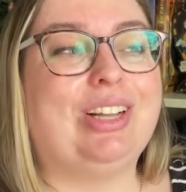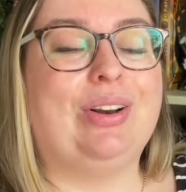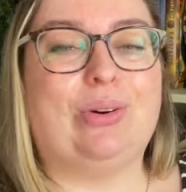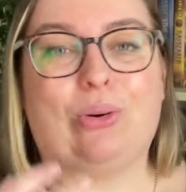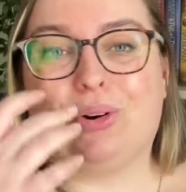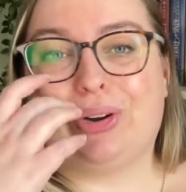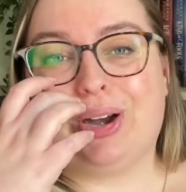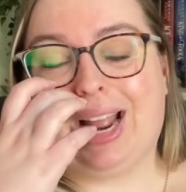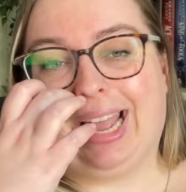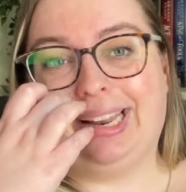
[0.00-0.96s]
and
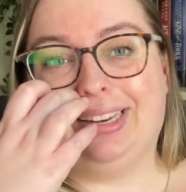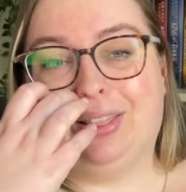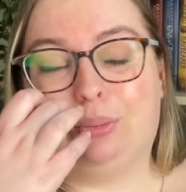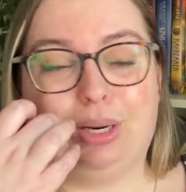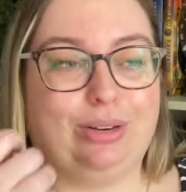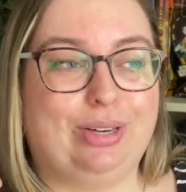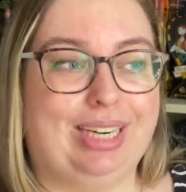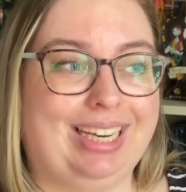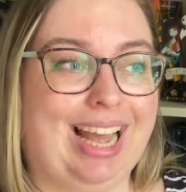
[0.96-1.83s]
horror and thrillery,